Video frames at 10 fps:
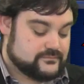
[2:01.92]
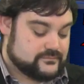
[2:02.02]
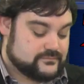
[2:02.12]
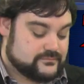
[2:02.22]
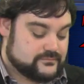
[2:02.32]

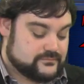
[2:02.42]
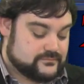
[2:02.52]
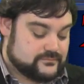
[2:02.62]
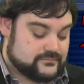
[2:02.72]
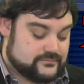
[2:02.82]

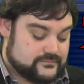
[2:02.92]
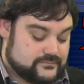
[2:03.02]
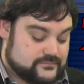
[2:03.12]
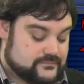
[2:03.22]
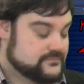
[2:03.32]

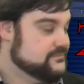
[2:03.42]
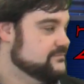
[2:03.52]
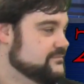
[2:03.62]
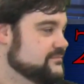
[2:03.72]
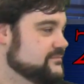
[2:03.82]

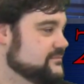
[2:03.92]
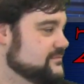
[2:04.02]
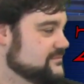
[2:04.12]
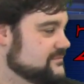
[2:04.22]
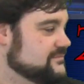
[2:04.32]

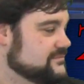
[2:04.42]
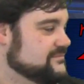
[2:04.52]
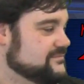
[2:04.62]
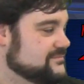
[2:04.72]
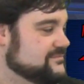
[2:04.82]

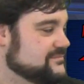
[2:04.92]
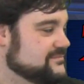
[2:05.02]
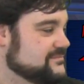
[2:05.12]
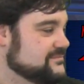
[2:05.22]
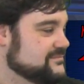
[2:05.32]

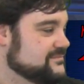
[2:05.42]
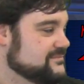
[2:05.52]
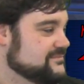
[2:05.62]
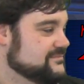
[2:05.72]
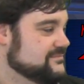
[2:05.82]

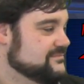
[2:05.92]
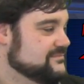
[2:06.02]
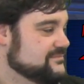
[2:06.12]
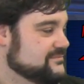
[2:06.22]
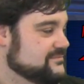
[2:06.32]

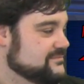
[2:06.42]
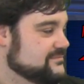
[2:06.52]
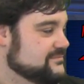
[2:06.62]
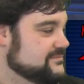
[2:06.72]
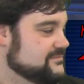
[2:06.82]

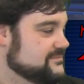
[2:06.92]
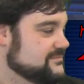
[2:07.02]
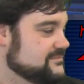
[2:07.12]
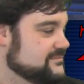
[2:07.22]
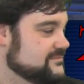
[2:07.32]

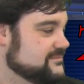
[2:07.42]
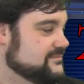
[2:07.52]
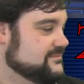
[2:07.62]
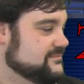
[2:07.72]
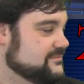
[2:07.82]

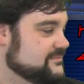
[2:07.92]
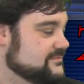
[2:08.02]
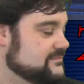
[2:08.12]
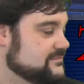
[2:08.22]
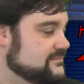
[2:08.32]

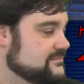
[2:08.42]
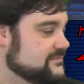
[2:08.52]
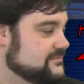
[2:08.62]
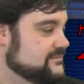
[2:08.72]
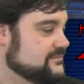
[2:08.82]

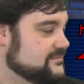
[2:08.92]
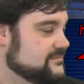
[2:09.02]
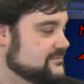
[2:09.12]
No words are spoken by the person on screen.